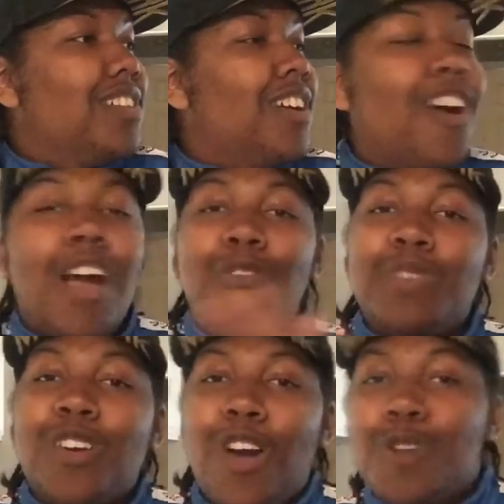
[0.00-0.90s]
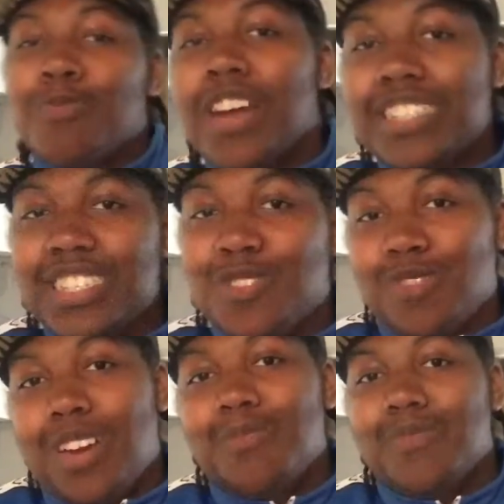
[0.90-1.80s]
uh, I would make all prices
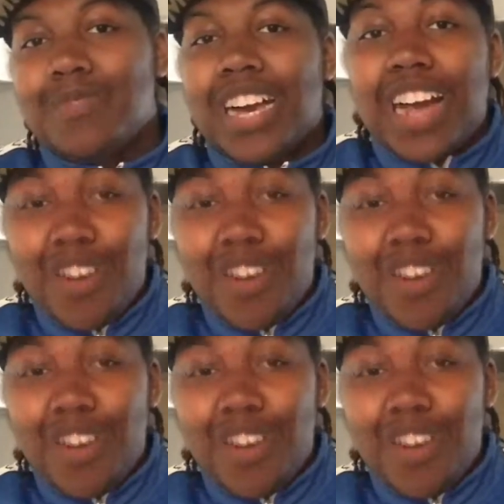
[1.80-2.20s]
drop. Like,